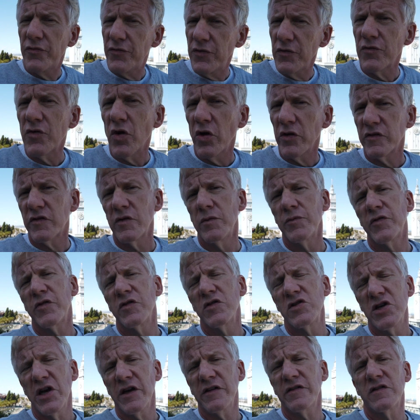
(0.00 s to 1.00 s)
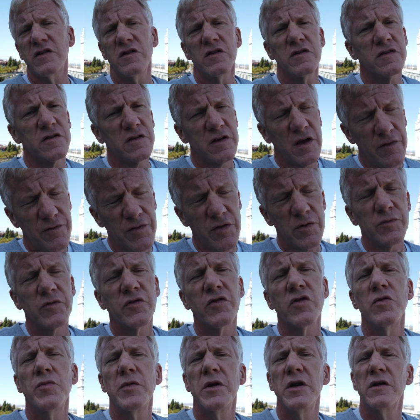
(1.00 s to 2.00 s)
If you've got some suggestions, give them
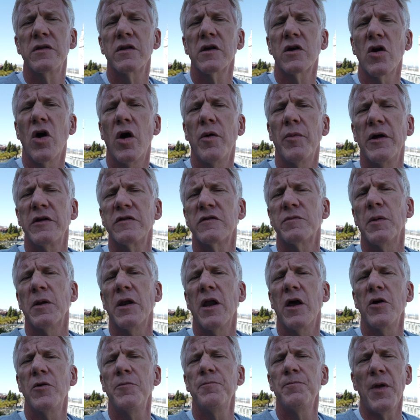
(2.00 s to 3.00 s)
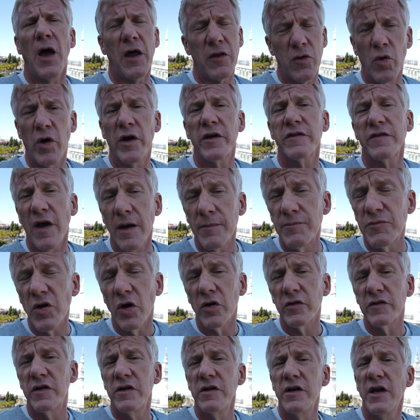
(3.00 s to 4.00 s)
to me in the comments below. Otherwise, I'm
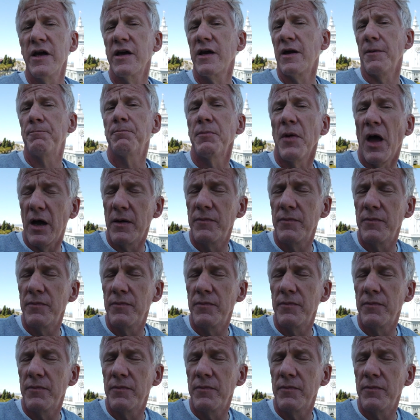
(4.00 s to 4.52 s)
Dr. Nick.